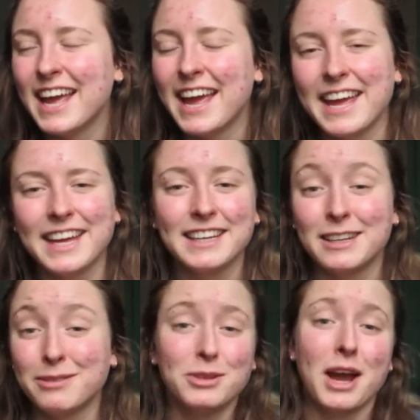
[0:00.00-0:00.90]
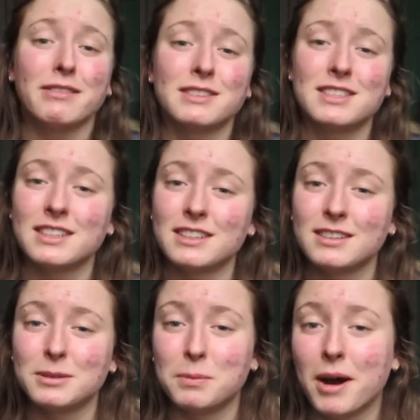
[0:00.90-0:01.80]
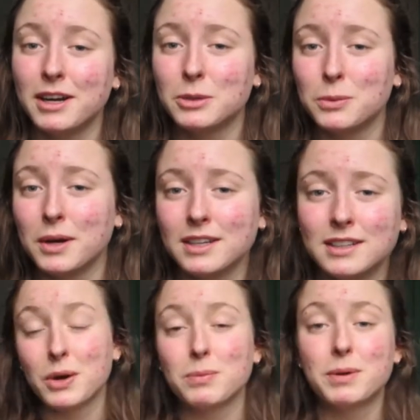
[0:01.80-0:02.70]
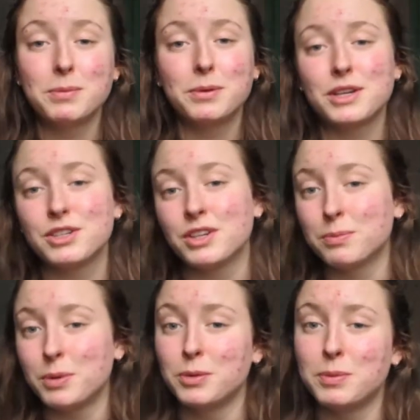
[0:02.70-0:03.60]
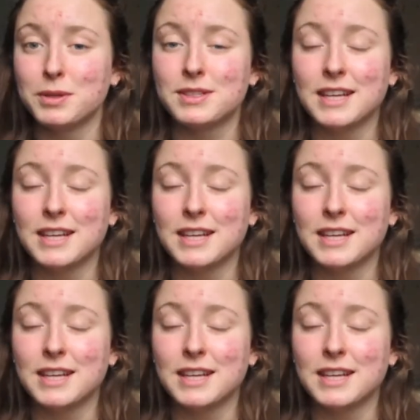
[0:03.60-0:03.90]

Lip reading: And if you haven't seen the part one on preparation and purpose,